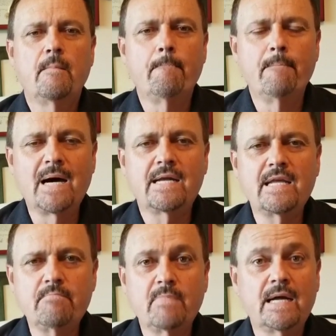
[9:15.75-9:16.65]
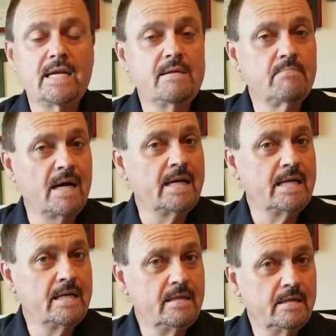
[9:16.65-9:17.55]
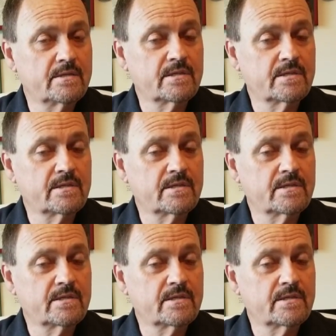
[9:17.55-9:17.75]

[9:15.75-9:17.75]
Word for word: Money, money, money is